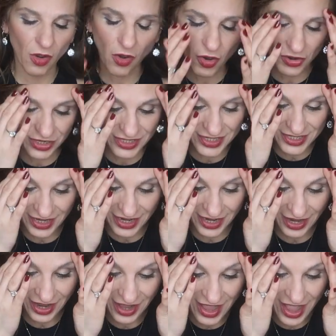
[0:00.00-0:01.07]

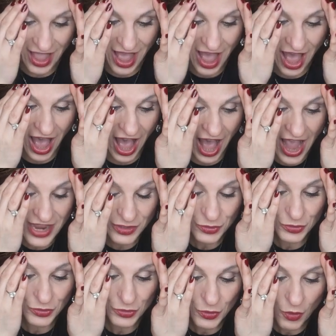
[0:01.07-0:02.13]
honestly, I
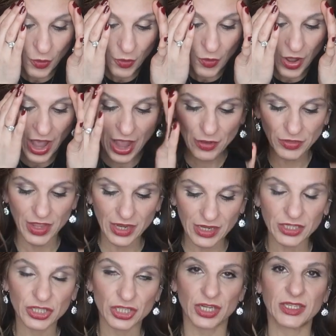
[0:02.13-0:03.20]
don't know how they
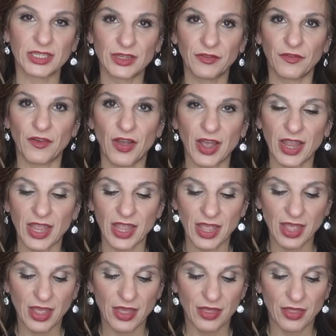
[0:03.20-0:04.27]
can justify
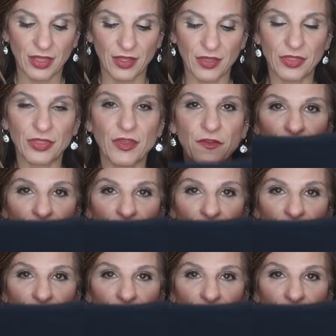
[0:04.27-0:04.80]
the